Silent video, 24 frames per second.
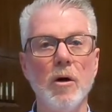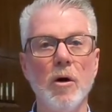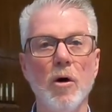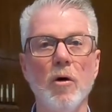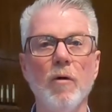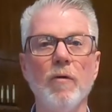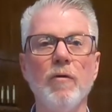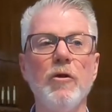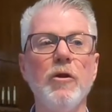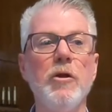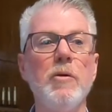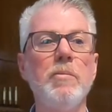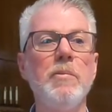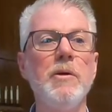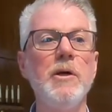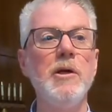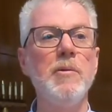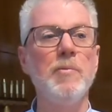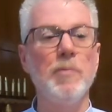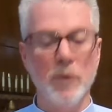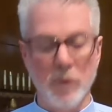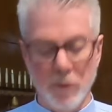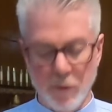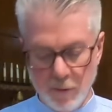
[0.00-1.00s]
over the
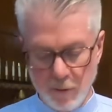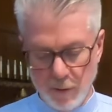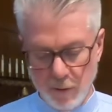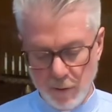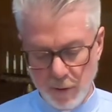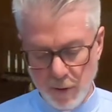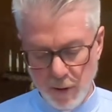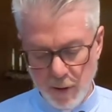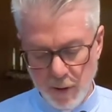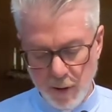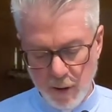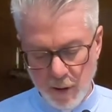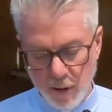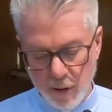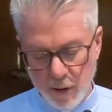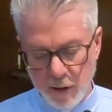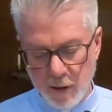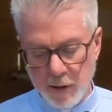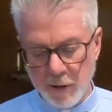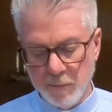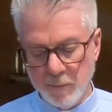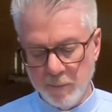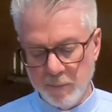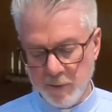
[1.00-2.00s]
people
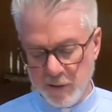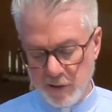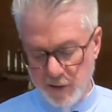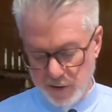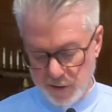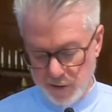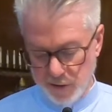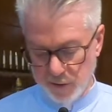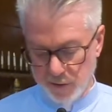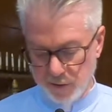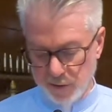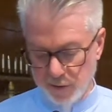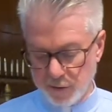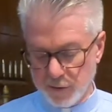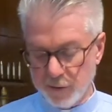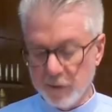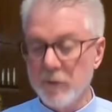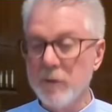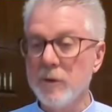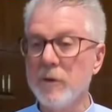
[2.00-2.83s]
in peace,